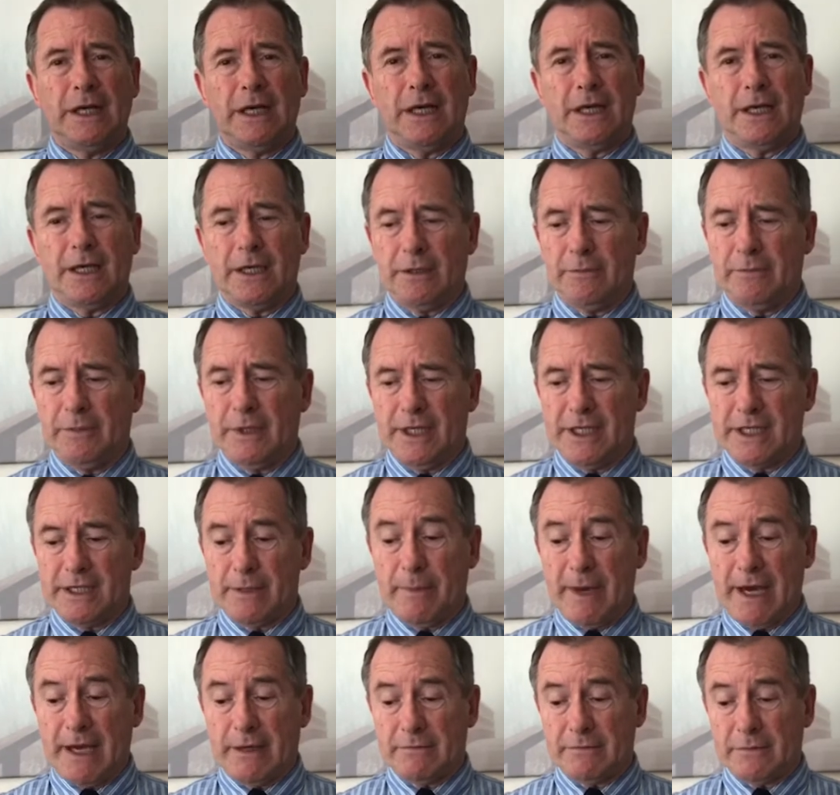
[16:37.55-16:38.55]
um, is
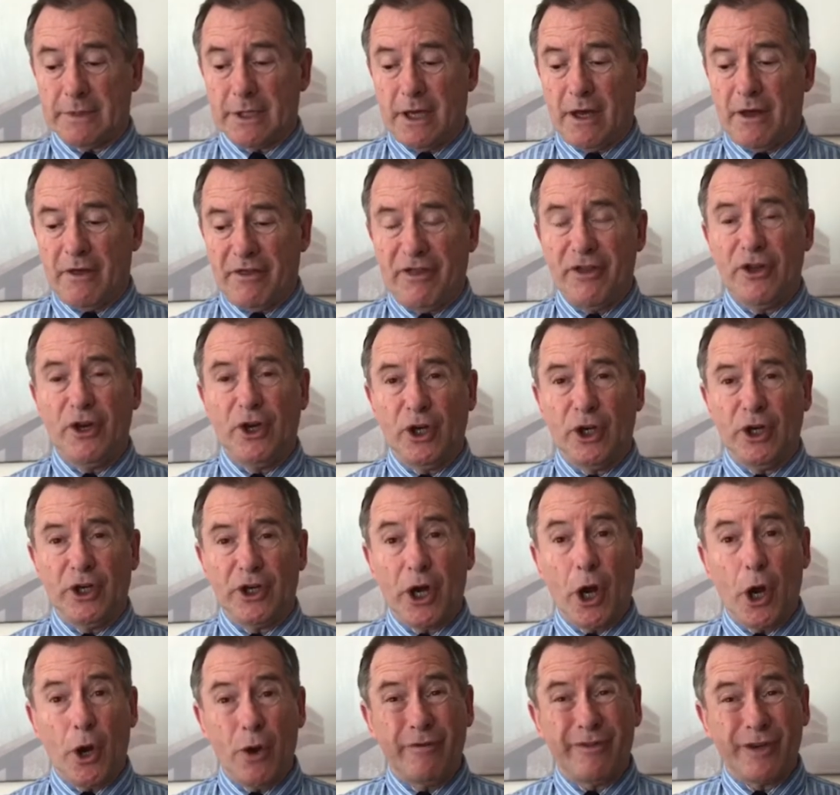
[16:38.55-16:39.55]
about a third
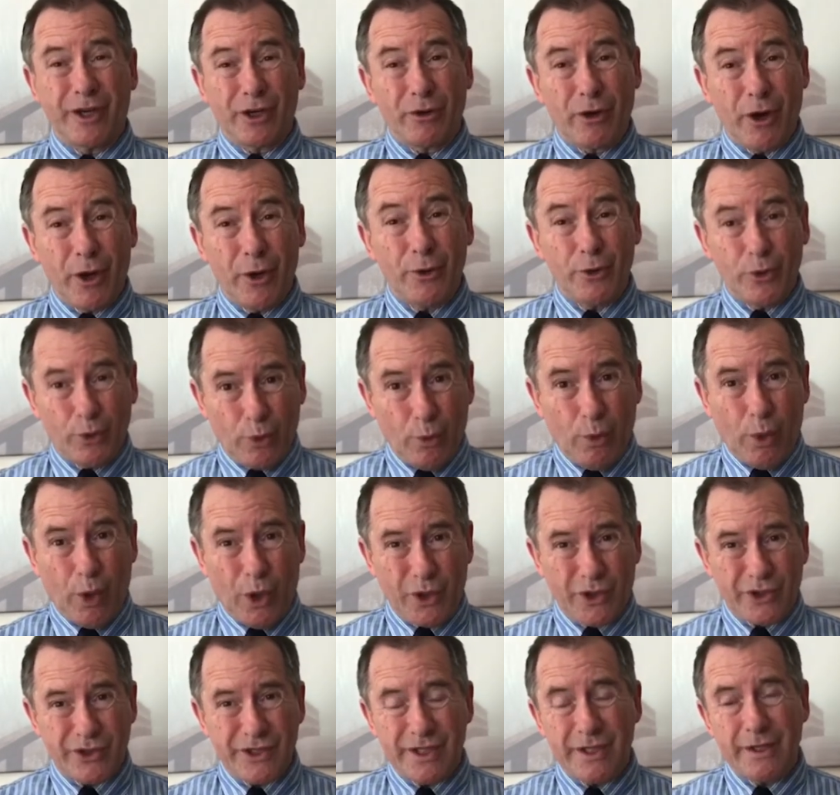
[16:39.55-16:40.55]
overgrown or
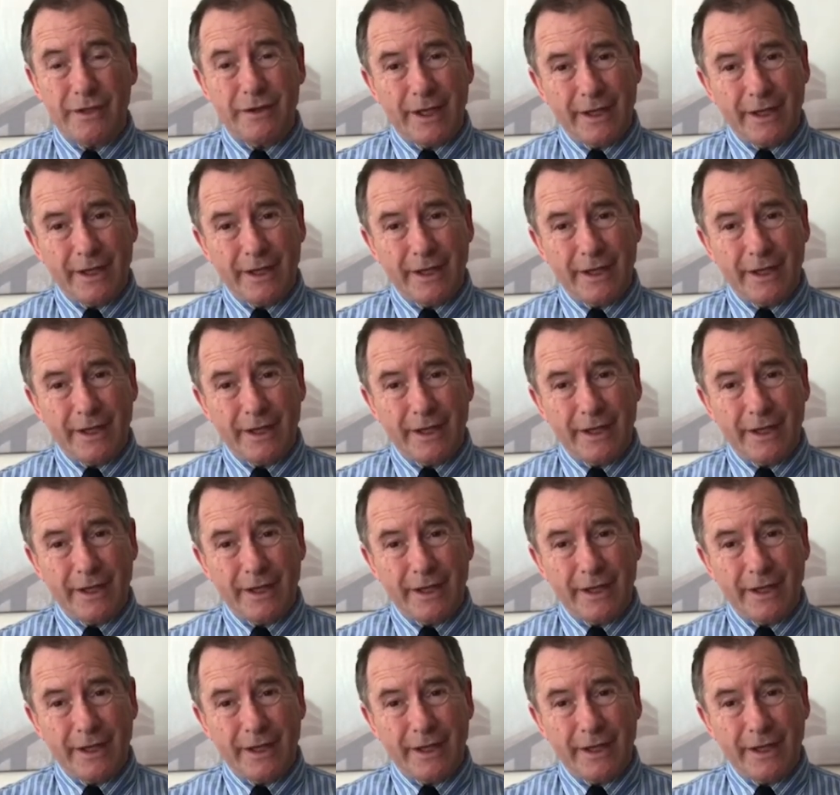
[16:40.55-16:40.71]
was.